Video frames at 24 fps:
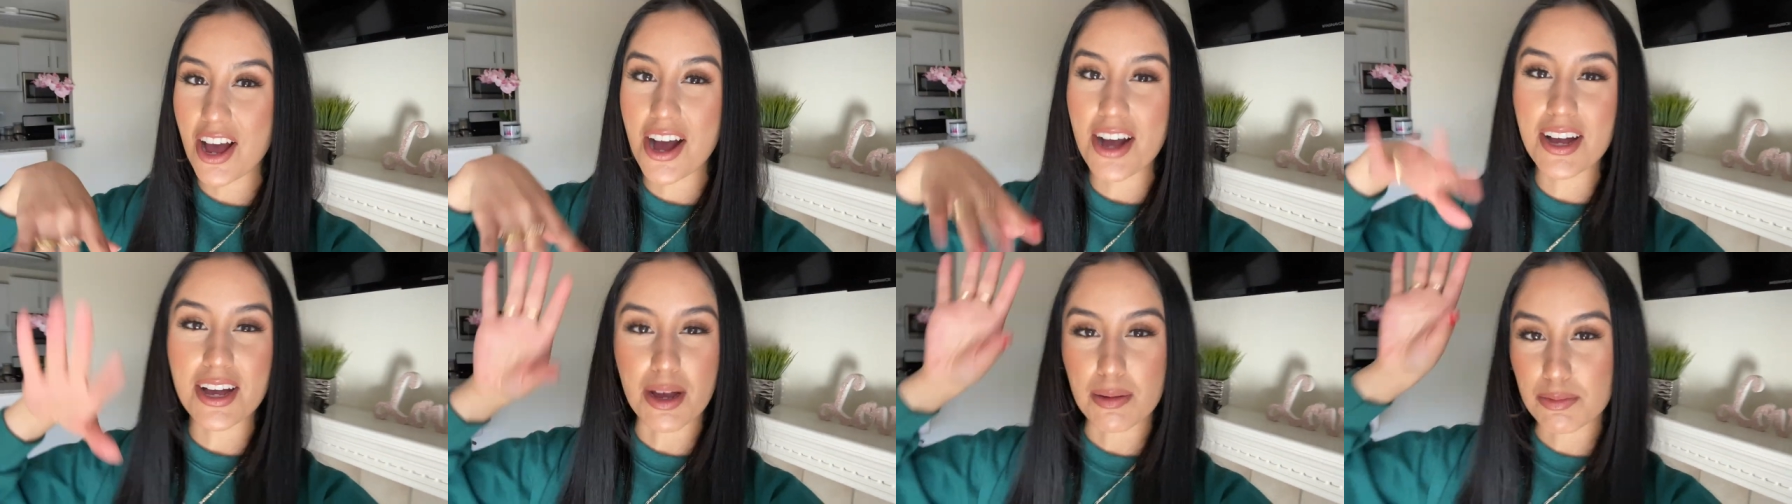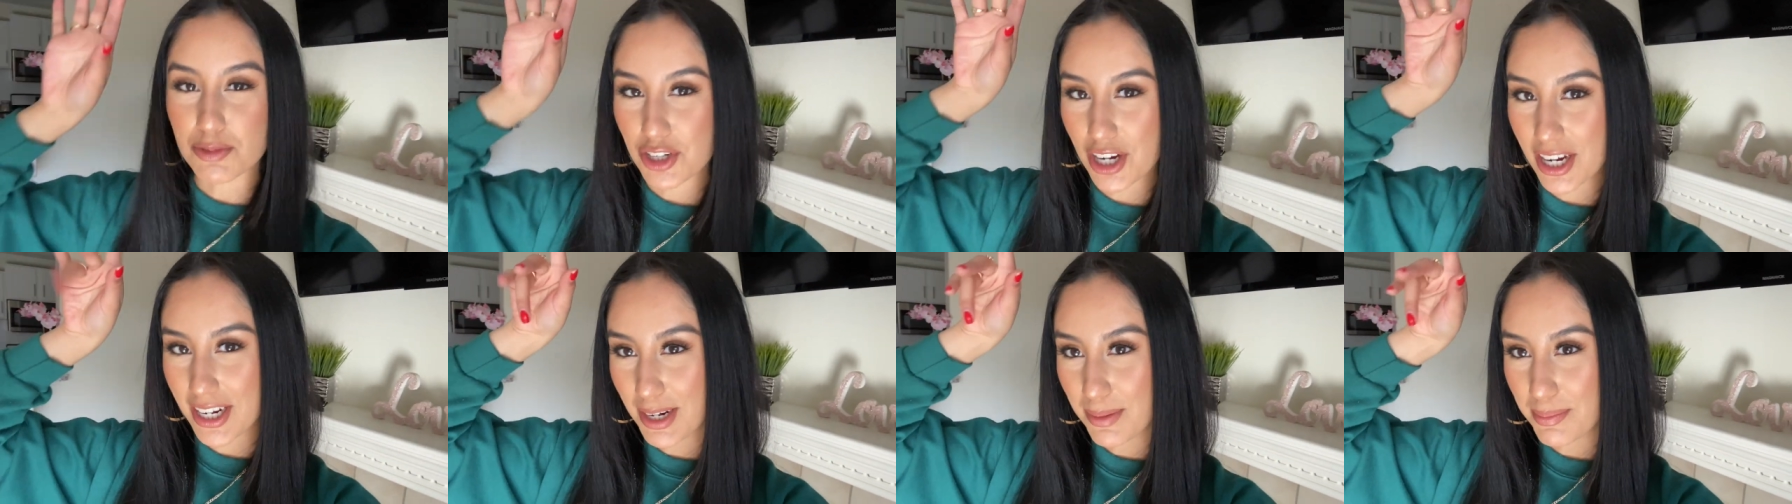i'm
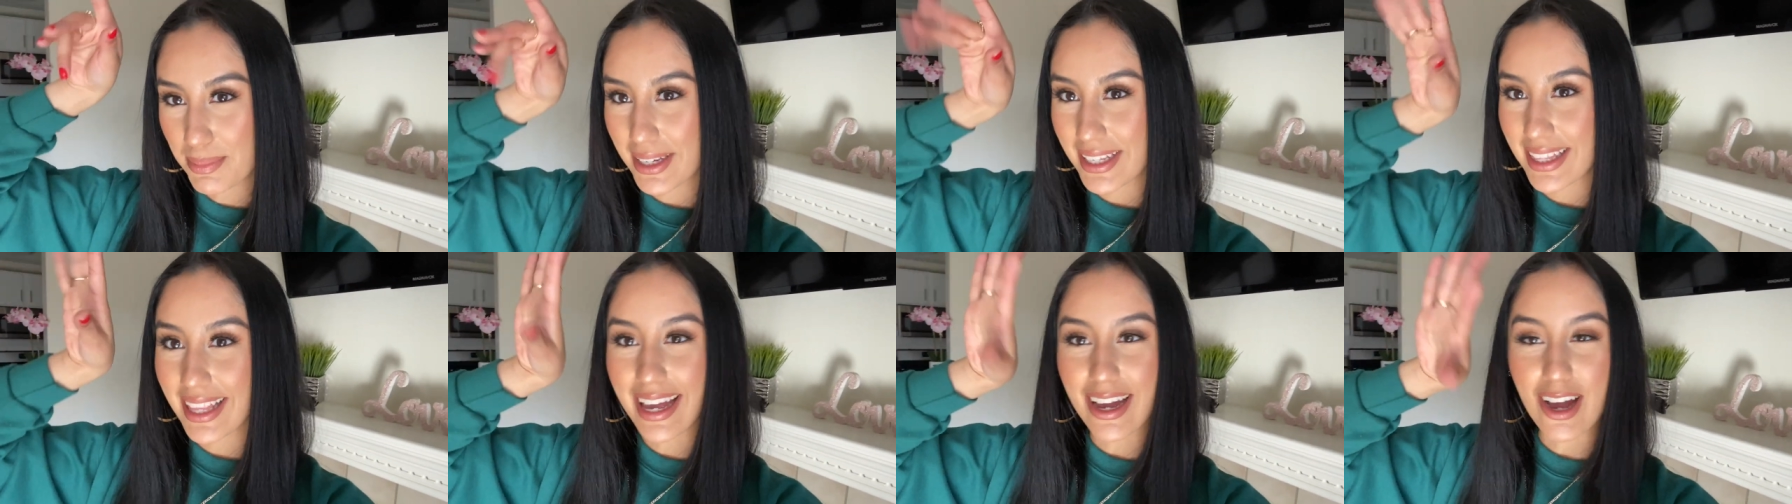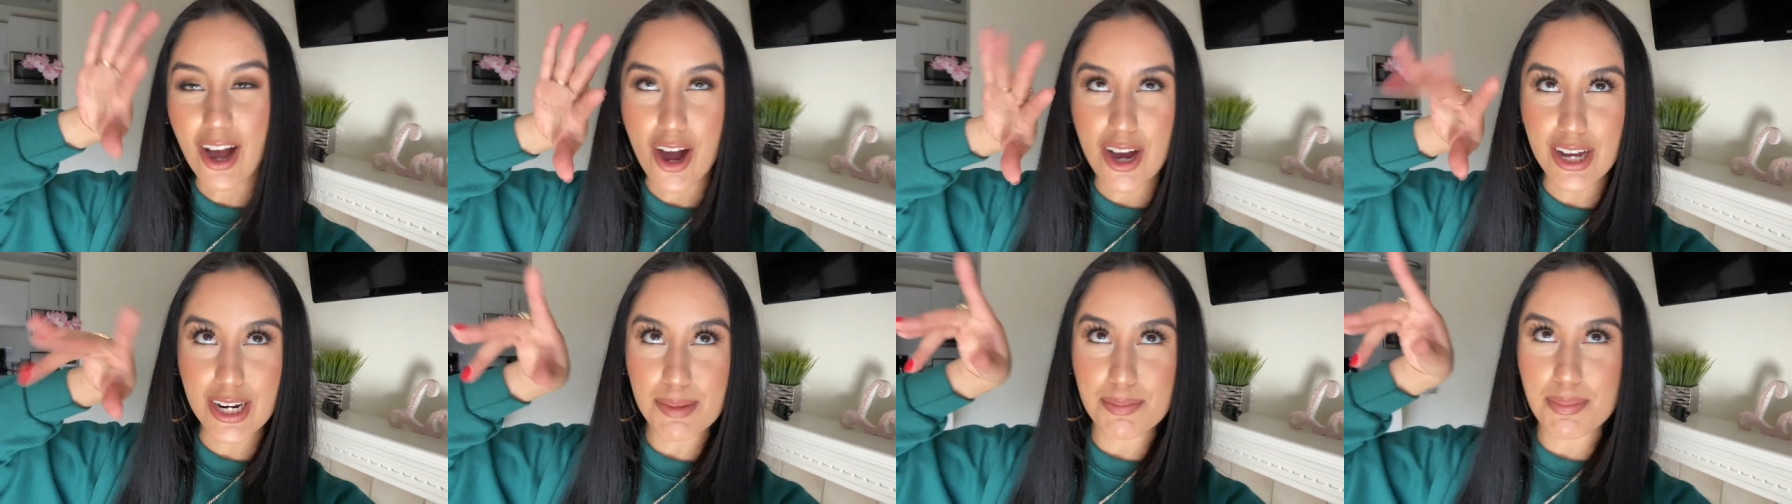trying to be like
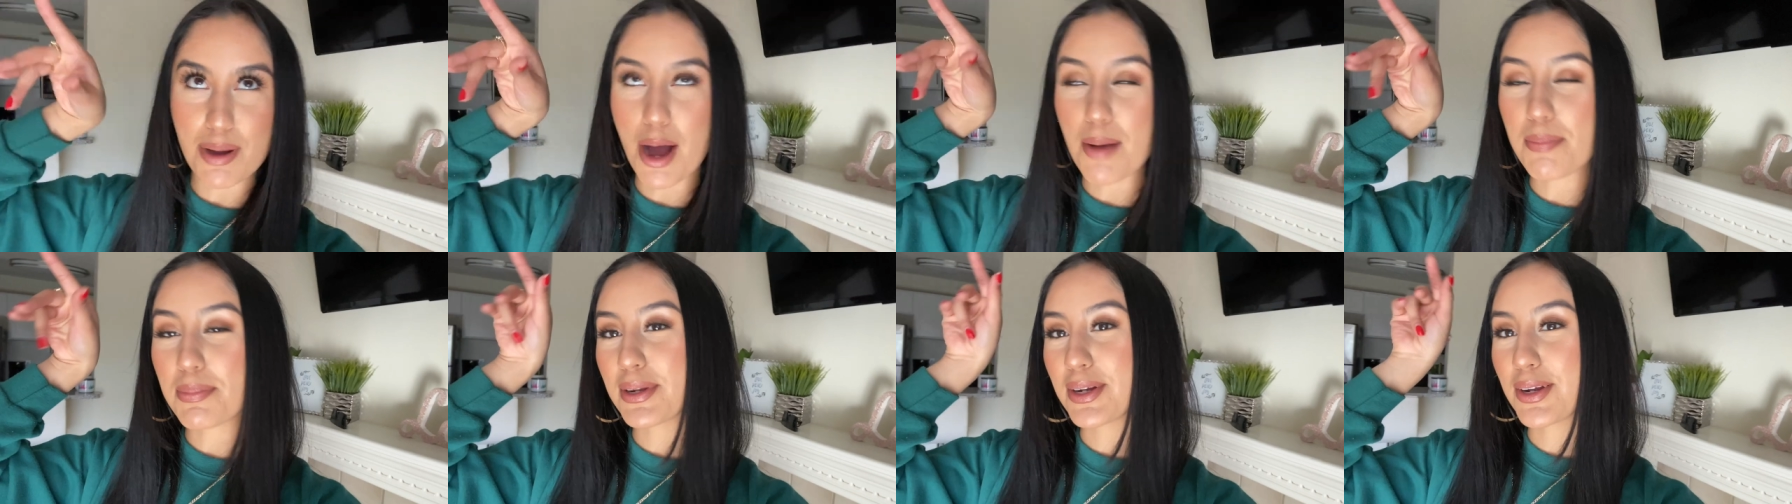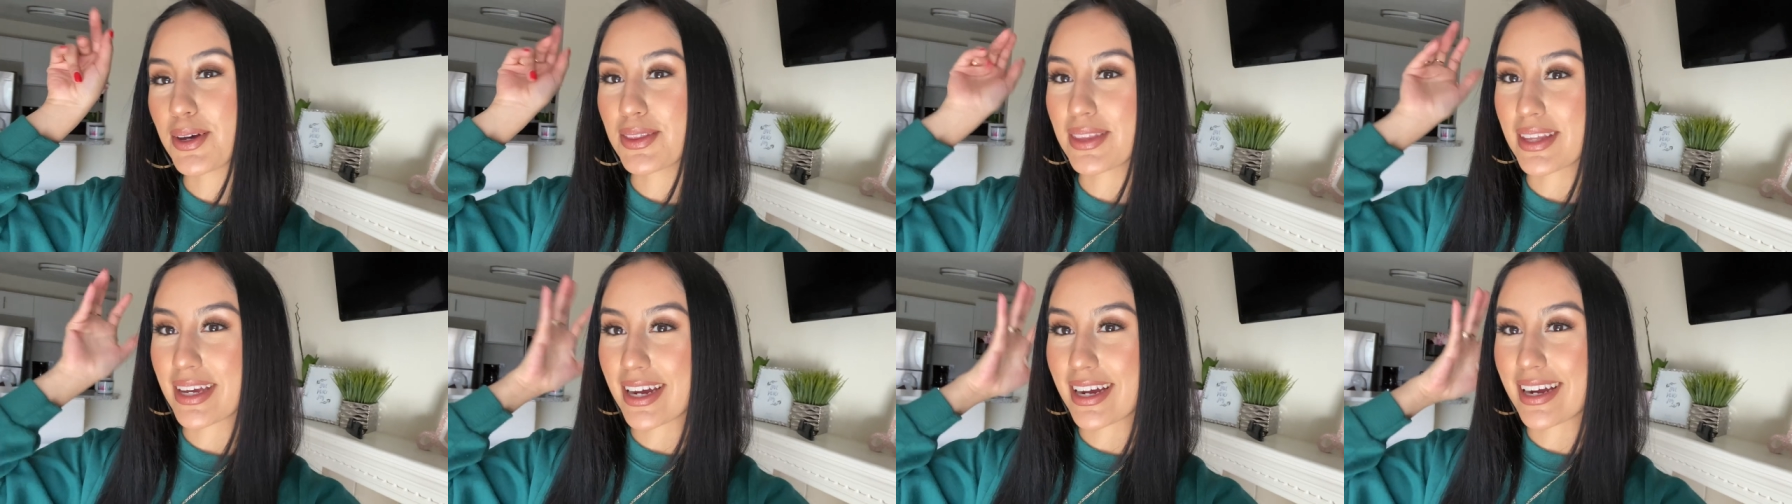on and popping on
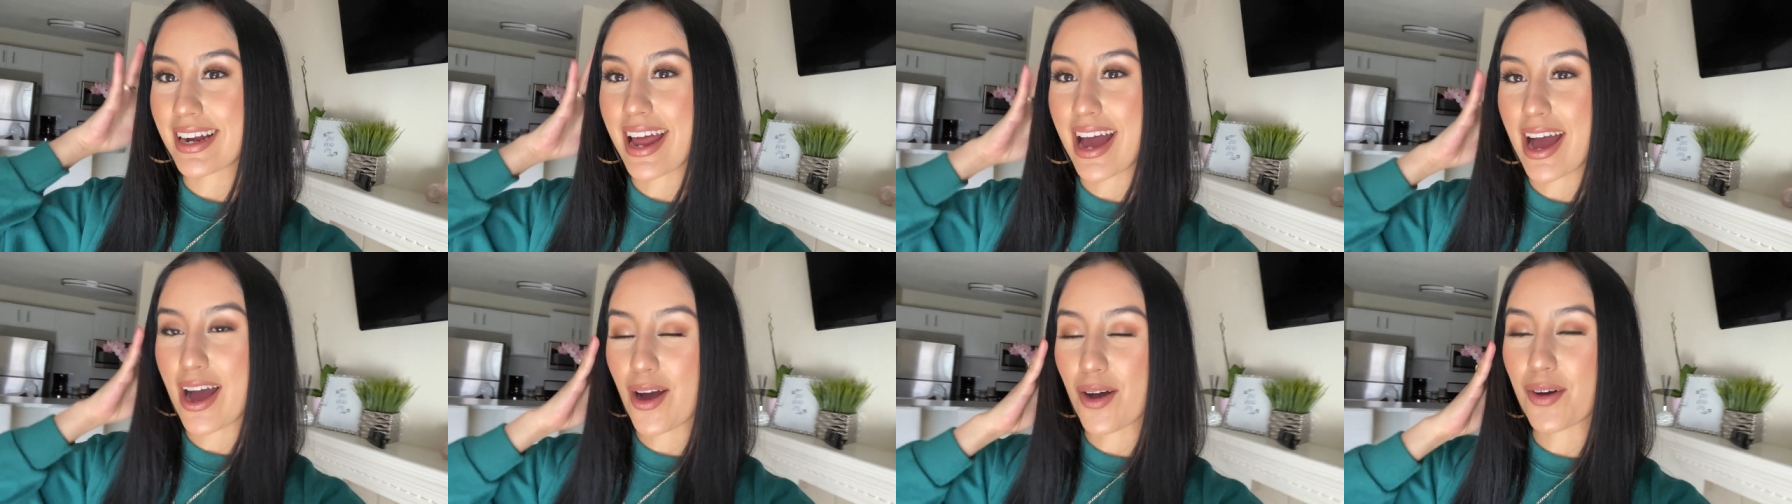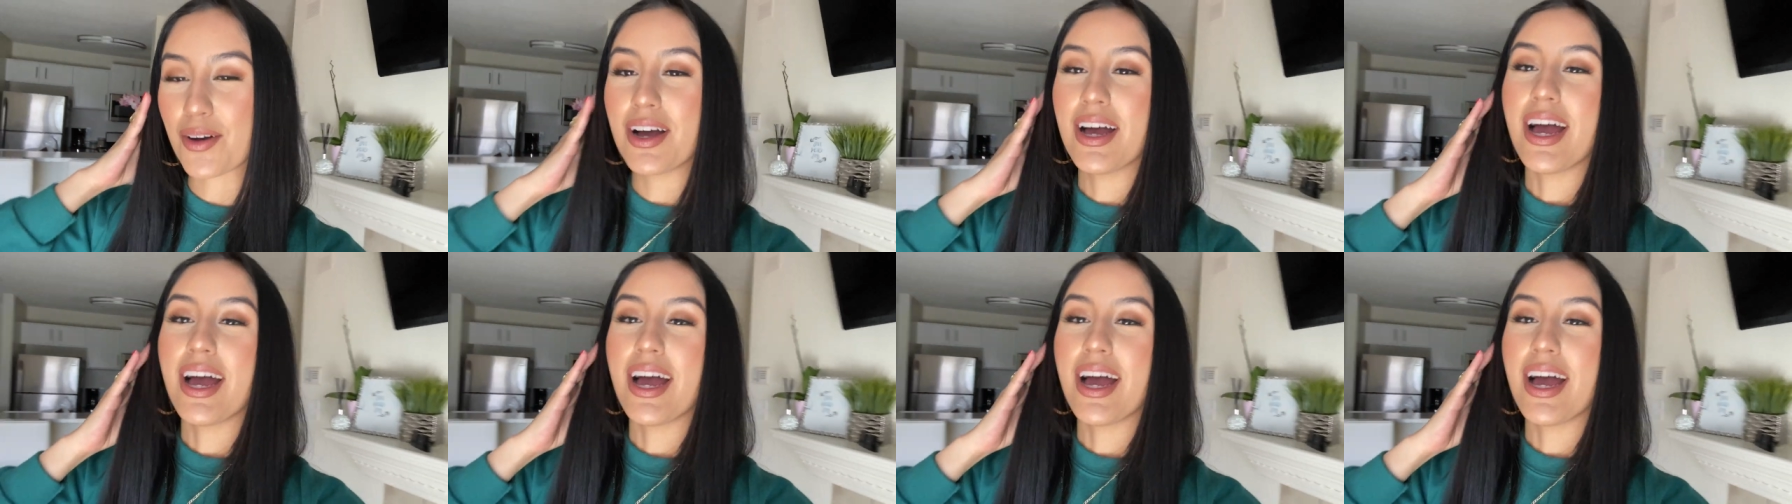there now